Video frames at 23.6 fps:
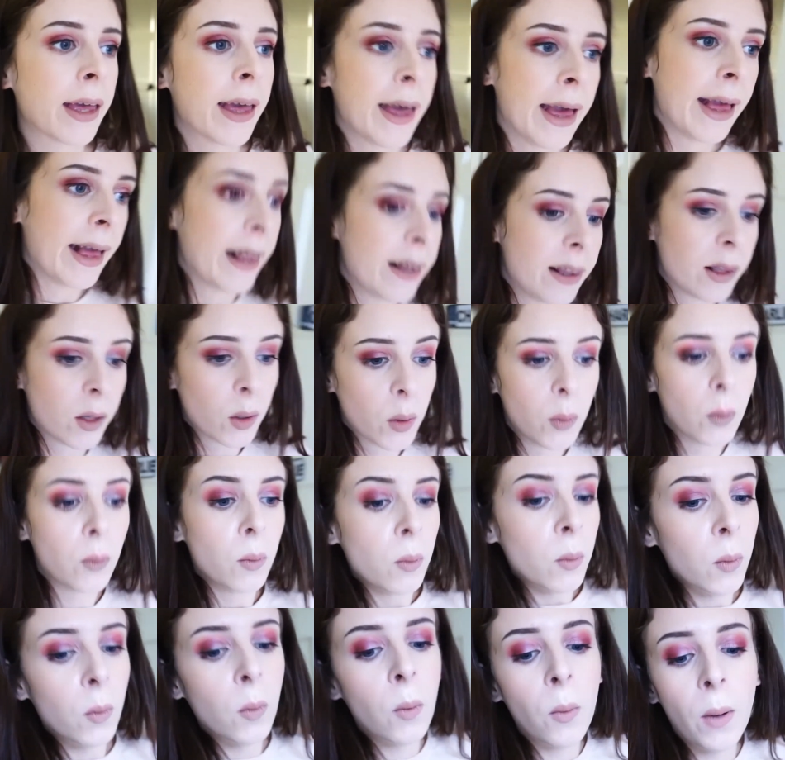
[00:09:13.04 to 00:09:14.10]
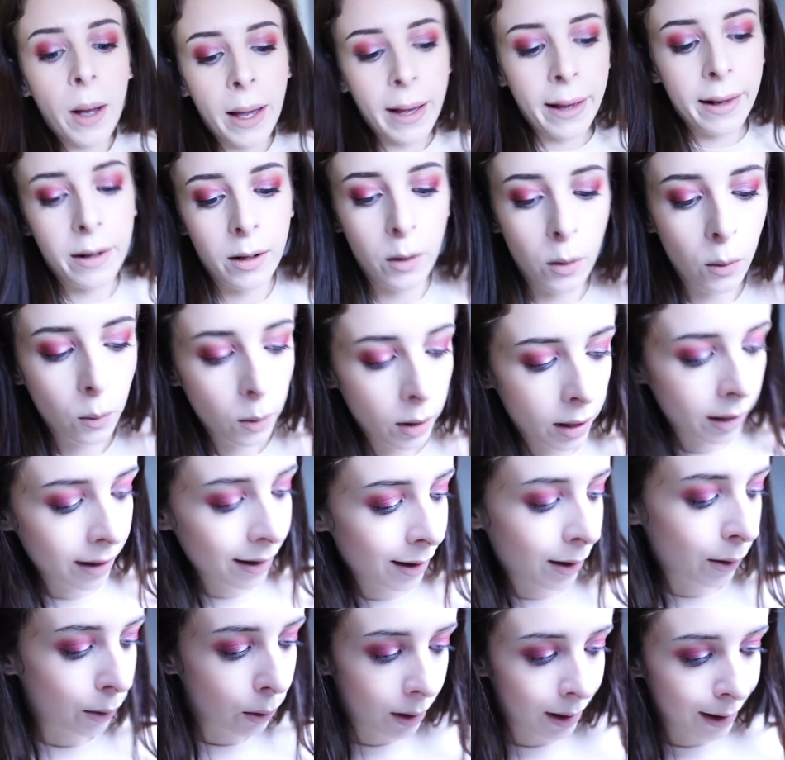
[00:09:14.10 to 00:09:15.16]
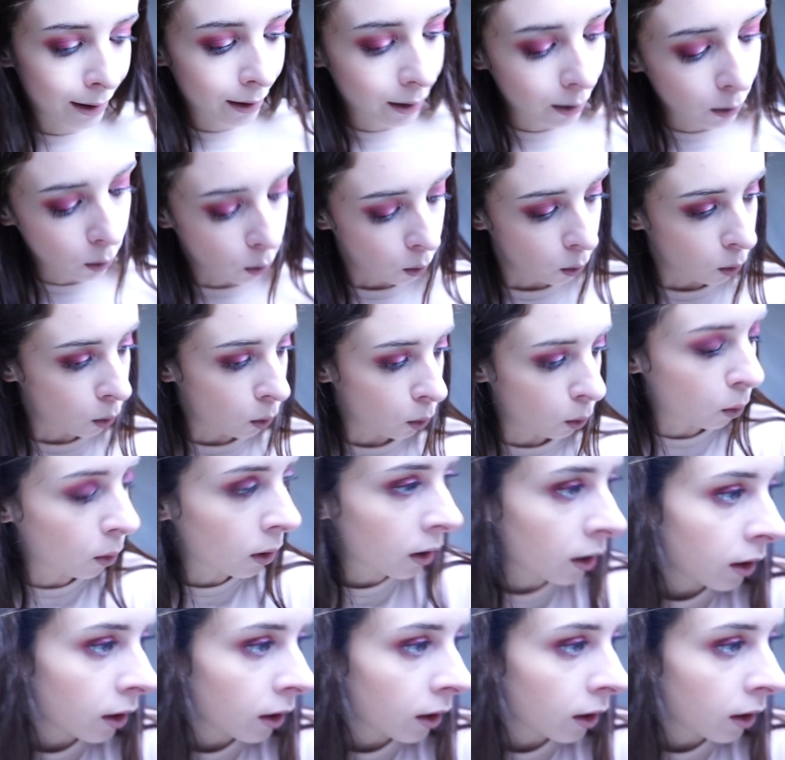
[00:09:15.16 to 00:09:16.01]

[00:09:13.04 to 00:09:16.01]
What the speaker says: Hello, hello, hello, hello.